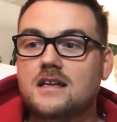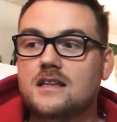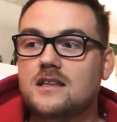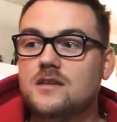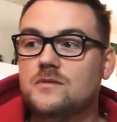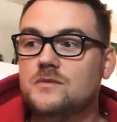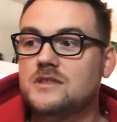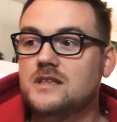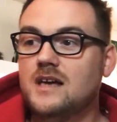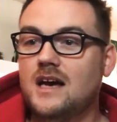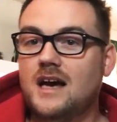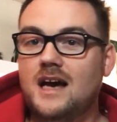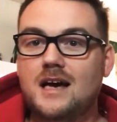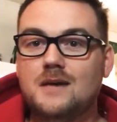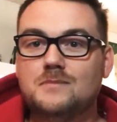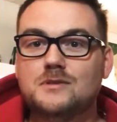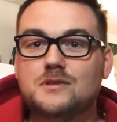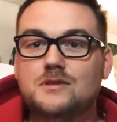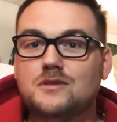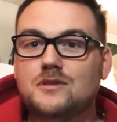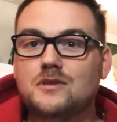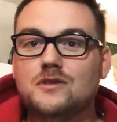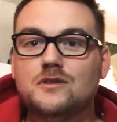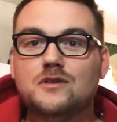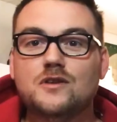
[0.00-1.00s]
There was
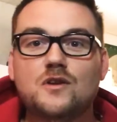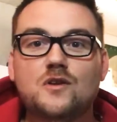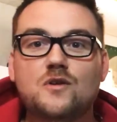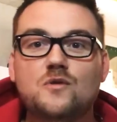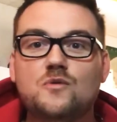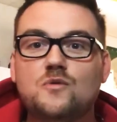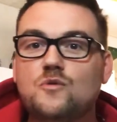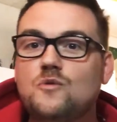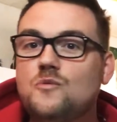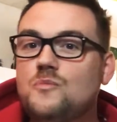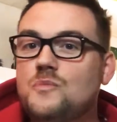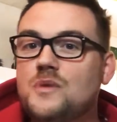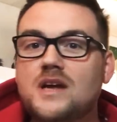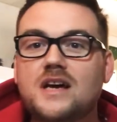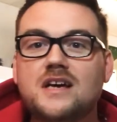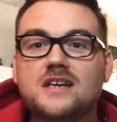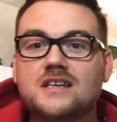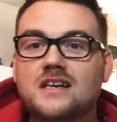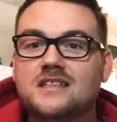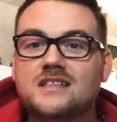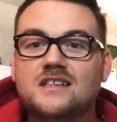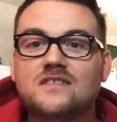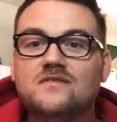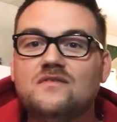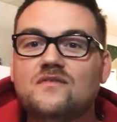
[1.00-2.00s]
absolutely no
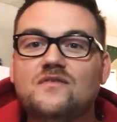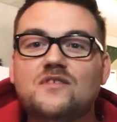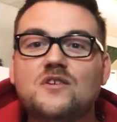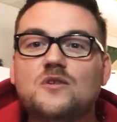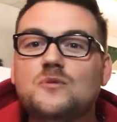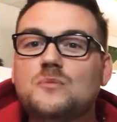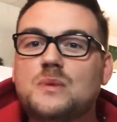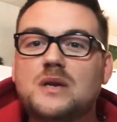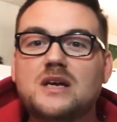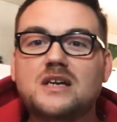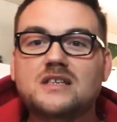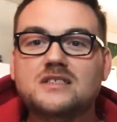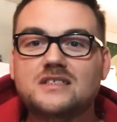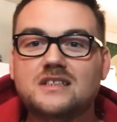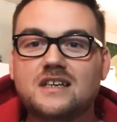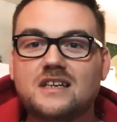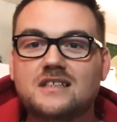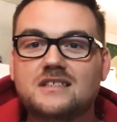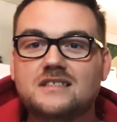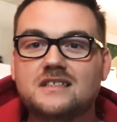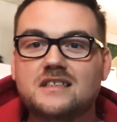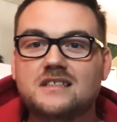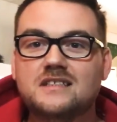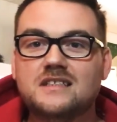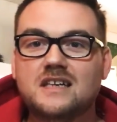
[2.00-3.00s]
I didn't feel
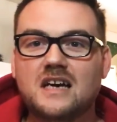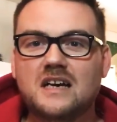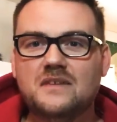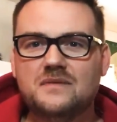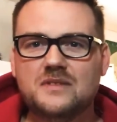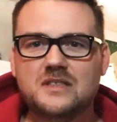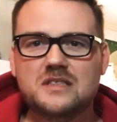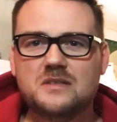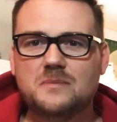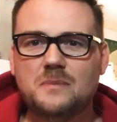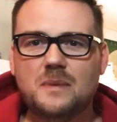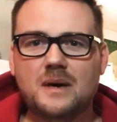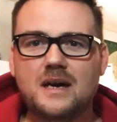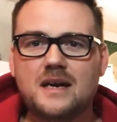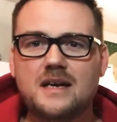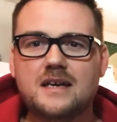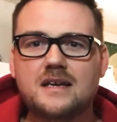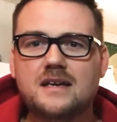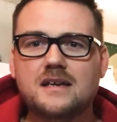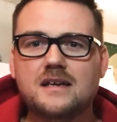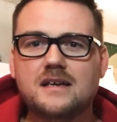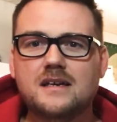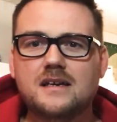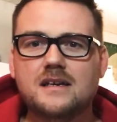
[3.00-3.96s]
pressurised into having to buy